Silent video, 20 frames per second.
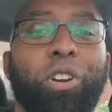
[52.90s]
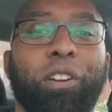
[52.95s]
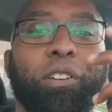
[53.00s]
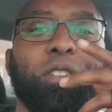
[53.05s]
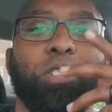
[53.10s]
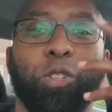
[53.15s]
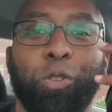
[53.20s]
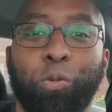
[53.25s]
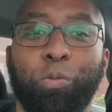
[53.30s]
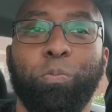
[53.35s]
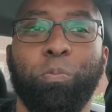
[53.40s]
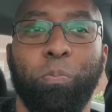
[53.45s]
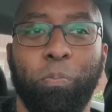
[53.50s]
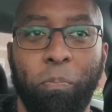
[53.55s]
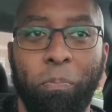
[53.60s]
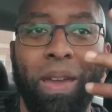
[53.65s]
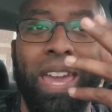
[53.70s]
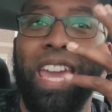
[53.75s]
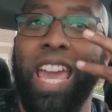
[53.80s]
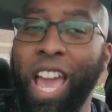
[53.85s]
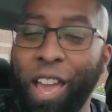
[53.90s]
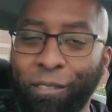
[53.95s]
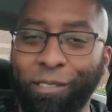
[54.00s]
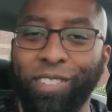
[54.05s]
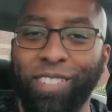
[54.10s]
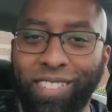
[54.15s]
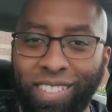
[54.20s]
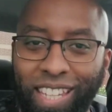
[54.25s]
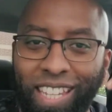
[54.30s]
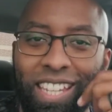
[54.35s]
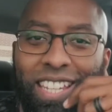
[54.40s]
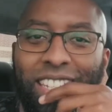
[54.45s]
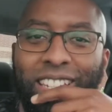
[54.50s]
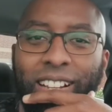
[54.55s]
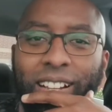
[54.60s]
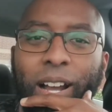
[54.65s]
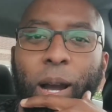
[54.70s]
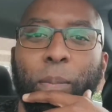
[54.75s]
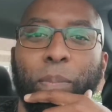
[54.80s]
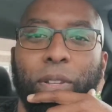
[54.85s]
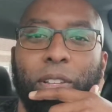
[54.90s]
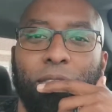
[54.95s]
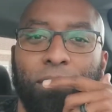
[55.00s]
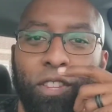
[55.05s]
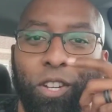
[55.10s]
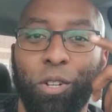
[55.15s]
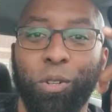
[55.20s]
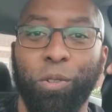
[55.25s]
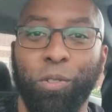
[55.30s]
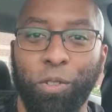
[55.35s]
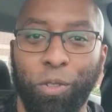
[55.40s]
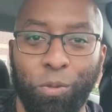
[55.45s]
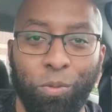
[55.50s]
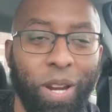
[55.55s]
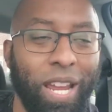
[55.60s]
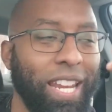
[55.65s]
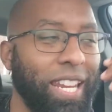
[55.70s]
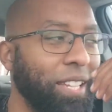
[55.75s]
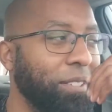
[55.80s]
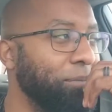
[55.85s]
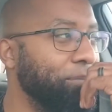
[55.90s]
you may have seen a couple of those already.